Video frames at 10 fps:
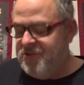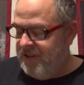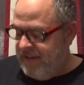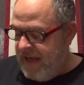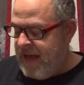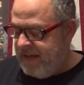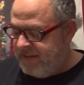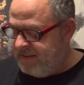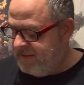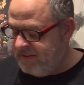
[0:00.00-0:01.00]
was a
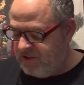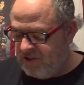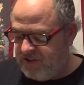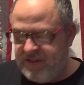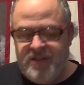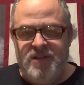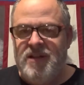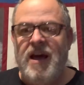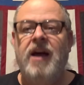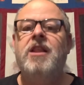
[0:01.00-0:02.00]
line that just,
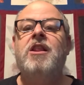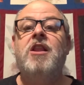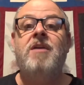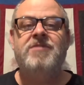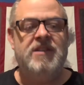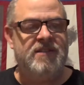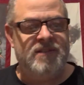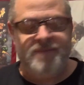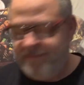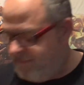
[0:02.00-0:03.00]
I loved it.
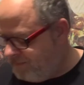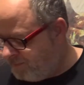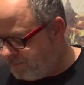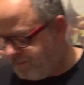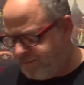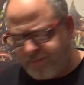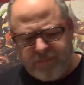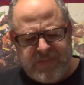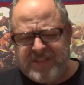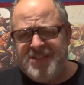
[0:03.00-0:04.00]

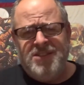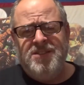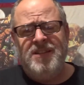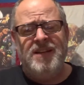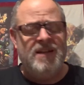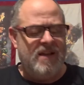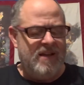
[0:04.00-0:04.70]
Just a